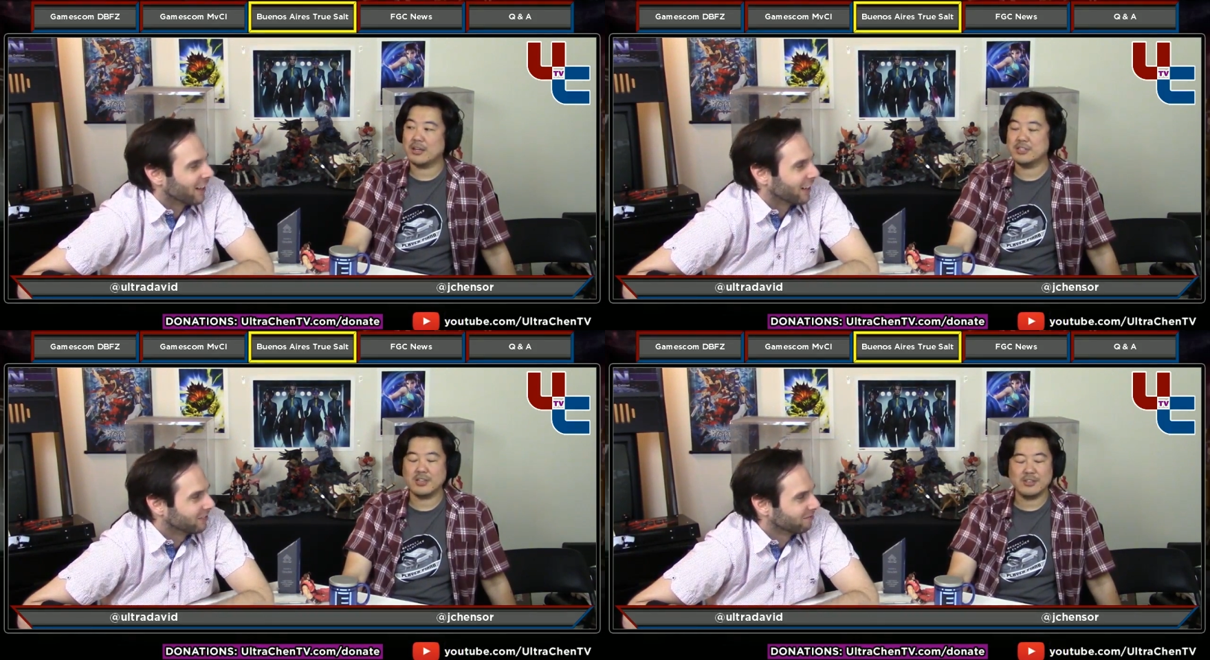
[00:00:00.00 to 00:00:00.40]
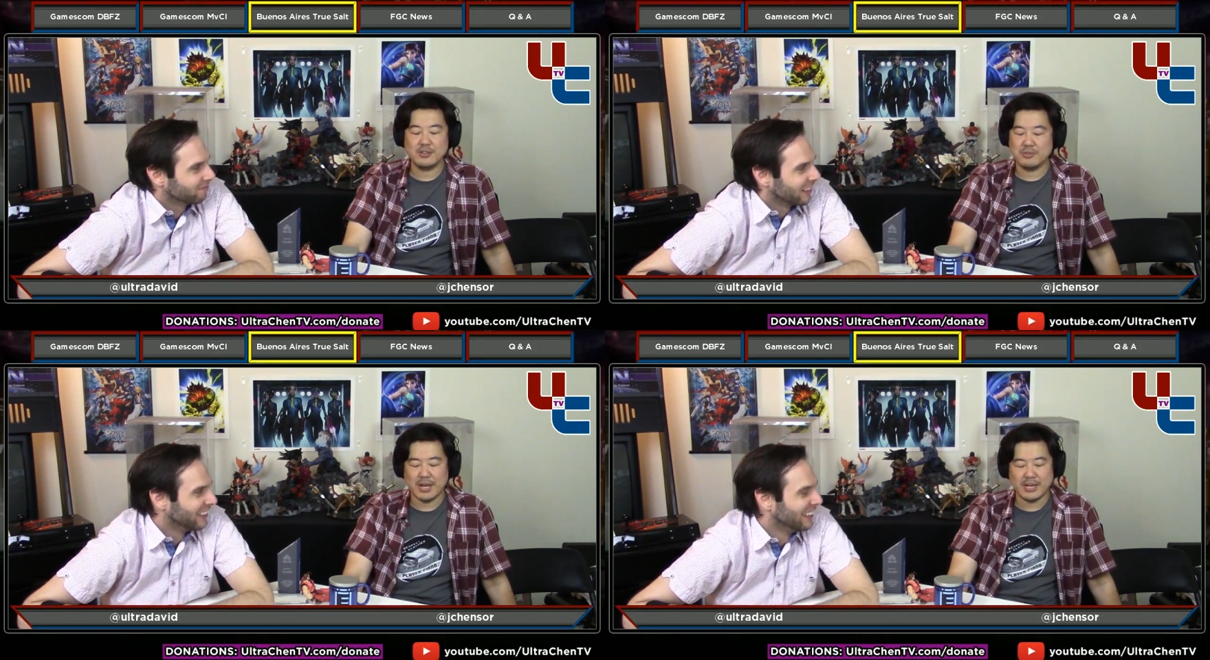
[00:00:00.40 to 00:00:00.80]
Speaker 1: I'll tell you
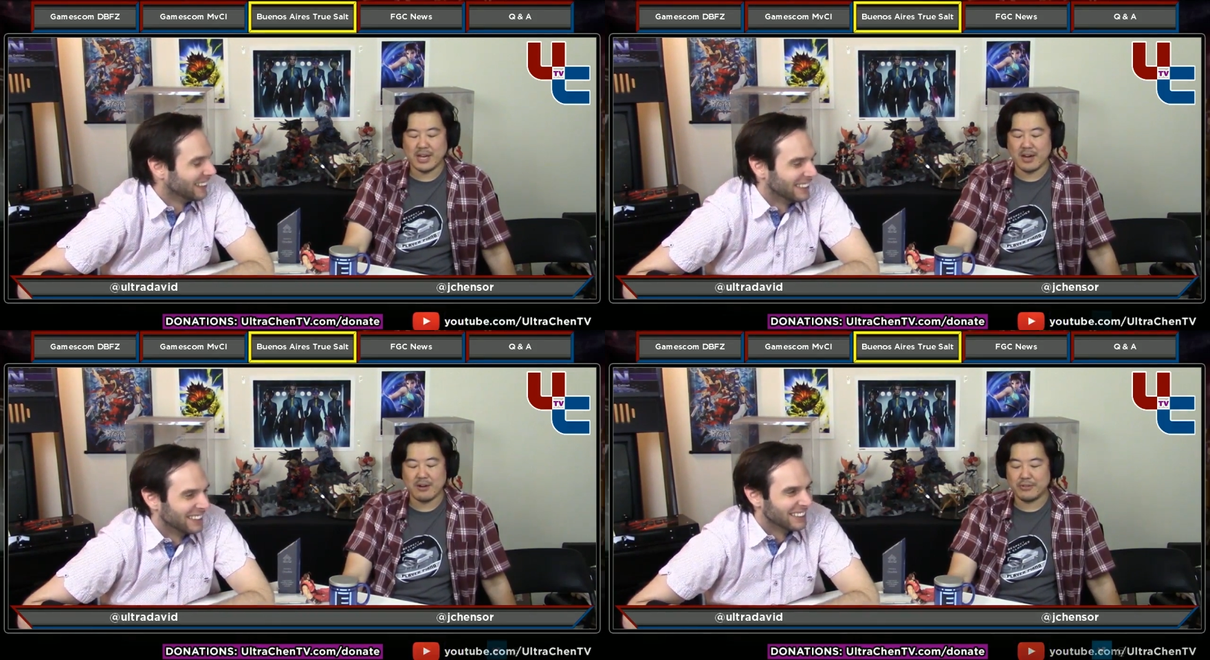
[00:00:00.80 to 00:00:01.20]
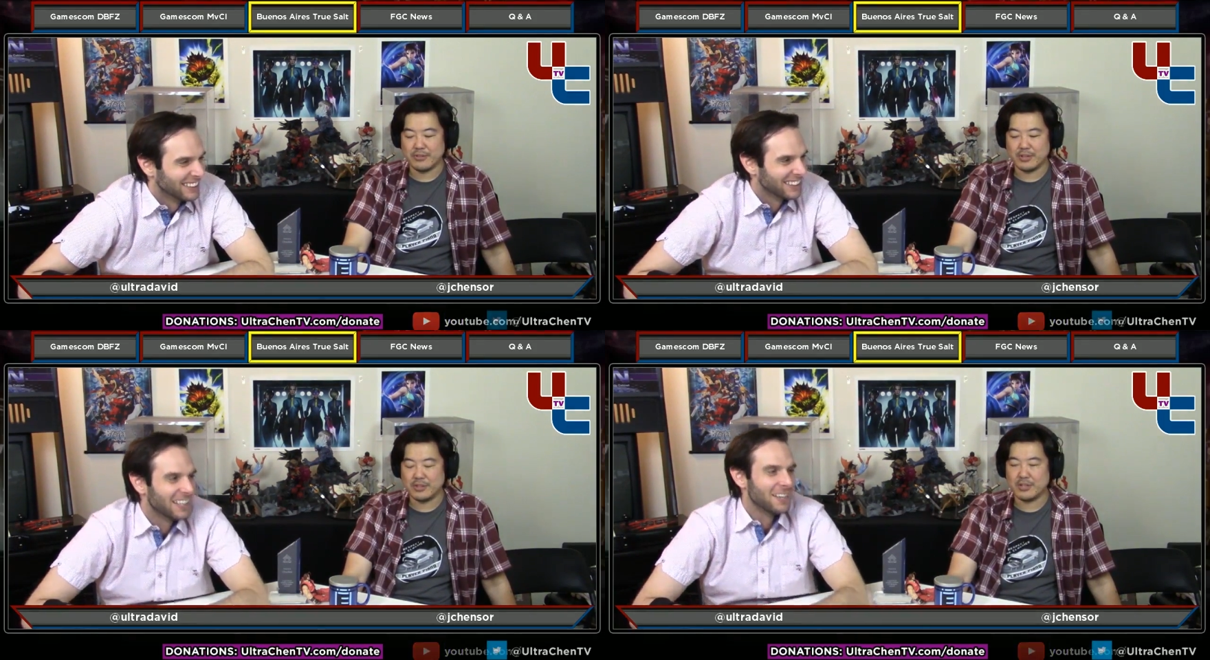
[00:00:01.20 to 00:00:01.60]
right now, the
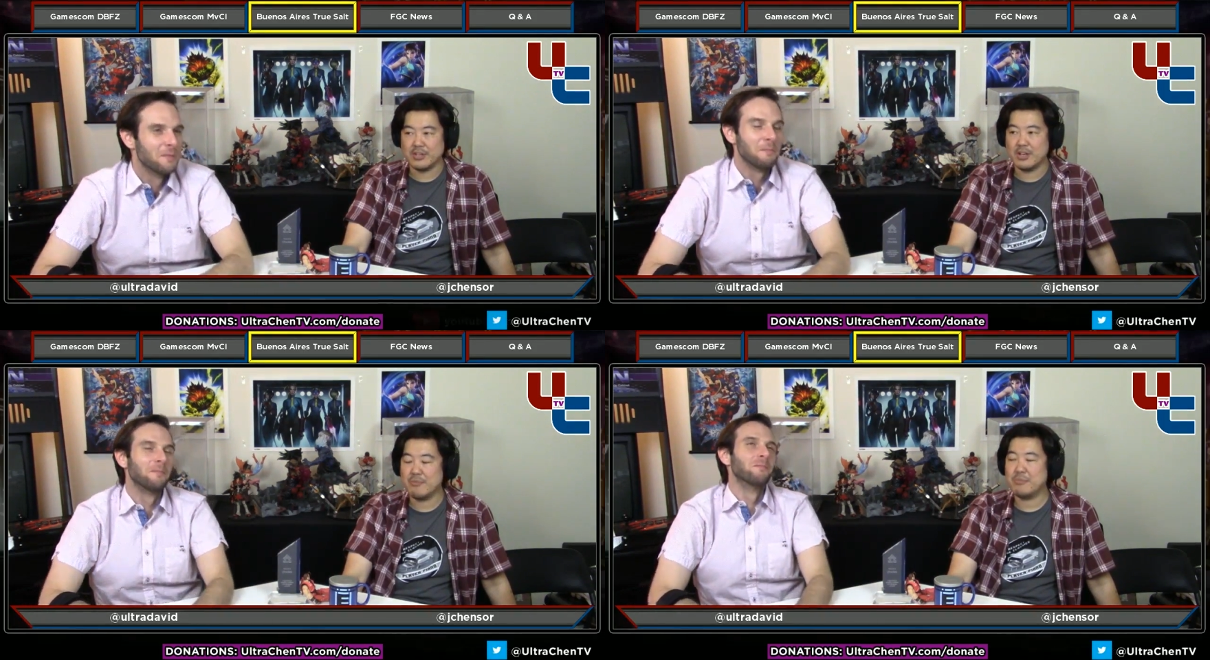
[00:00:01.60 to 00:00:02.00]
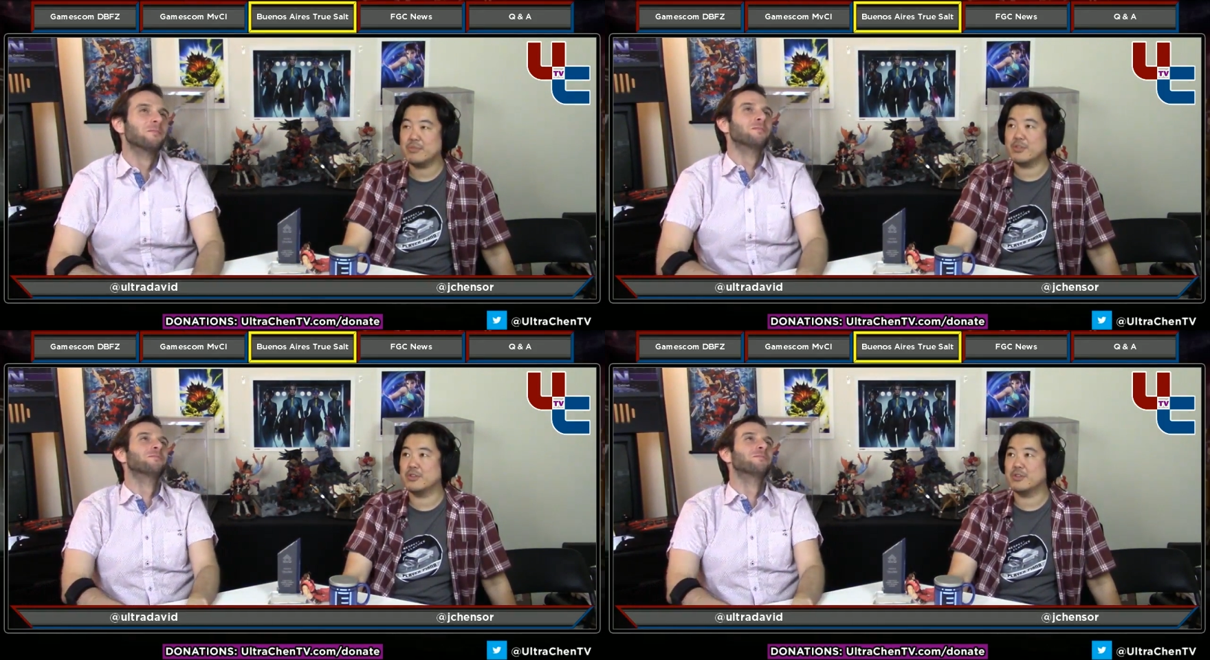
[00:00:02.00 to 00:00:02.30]
the, num the,